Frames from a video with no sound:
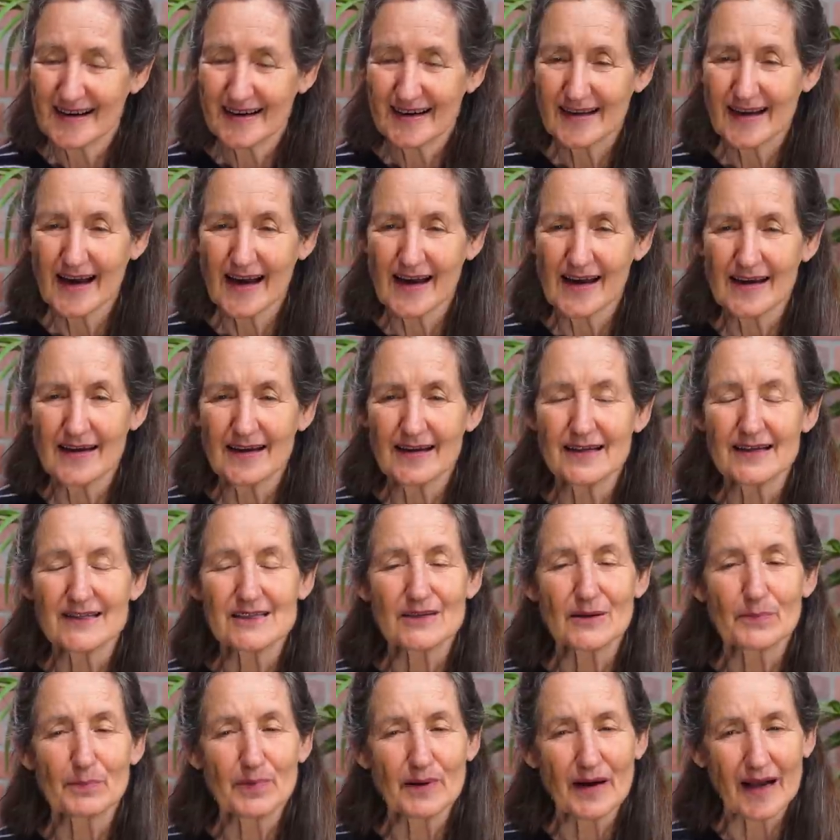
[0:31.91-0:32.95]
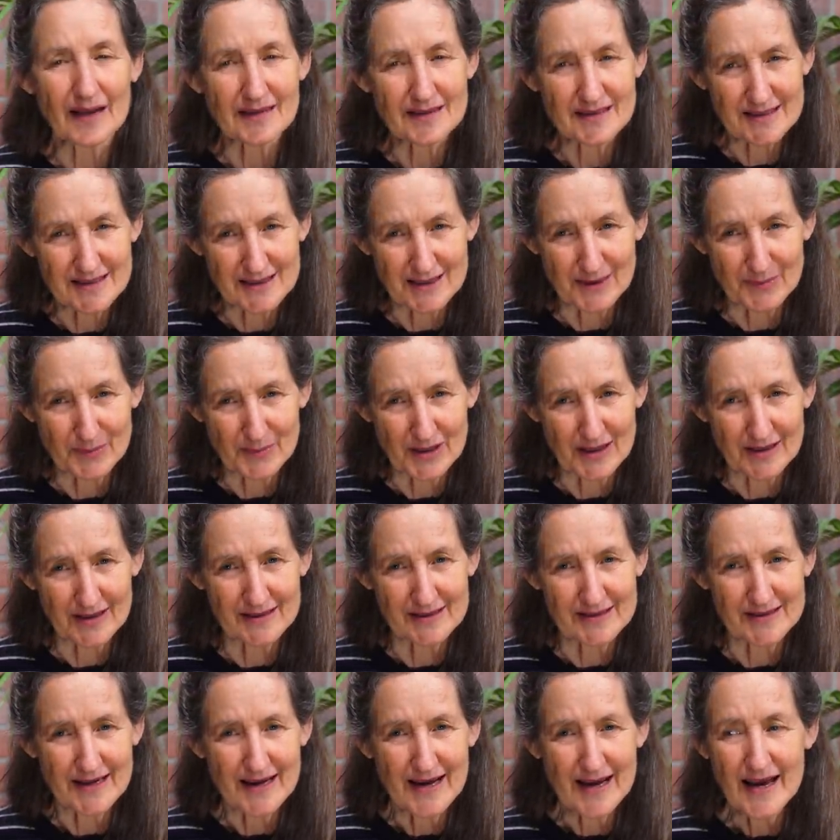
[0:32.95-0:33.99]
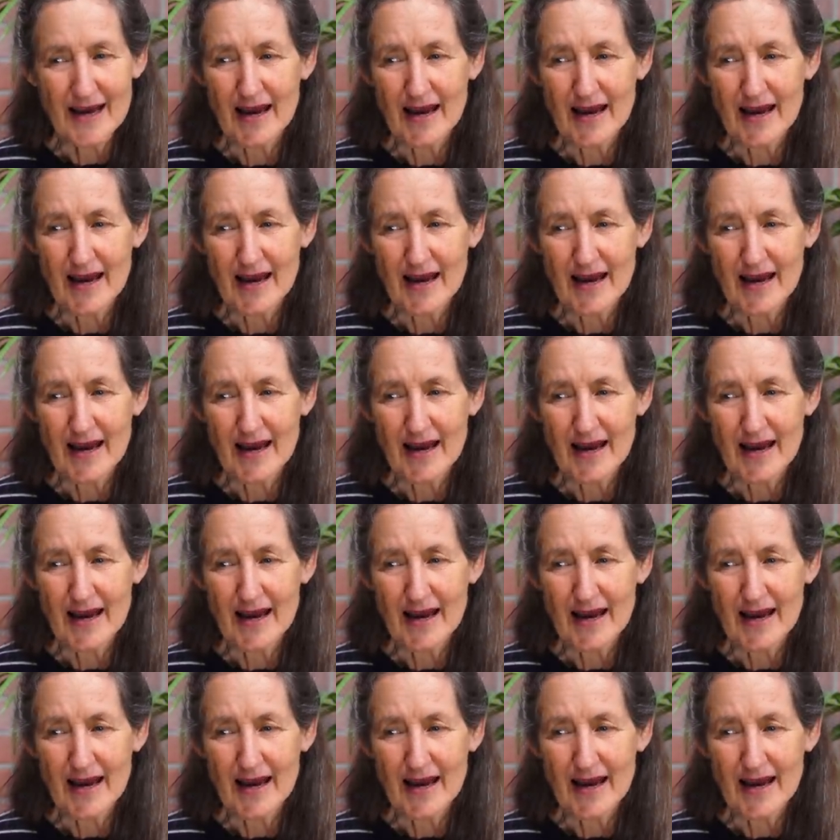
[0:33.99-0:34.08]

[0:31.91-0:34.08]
Cayenne is a blood stimulant.